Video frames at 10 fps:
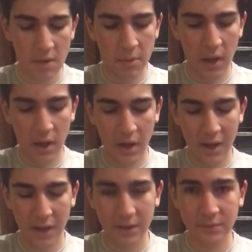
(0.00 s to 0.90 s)

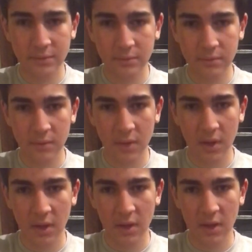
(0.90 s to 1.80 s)
but
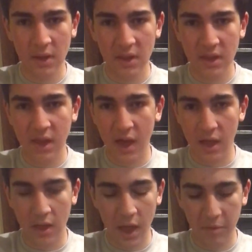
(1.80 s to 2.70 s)
yeah,
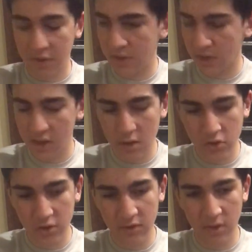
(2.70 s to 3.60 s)
I mean, the
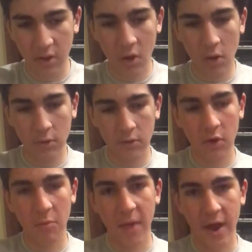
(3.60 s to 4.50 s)
conditions of the cards
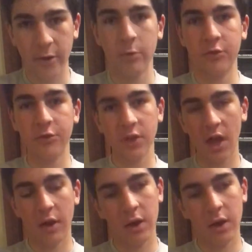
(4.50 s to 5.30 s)
don't matter, which is kind of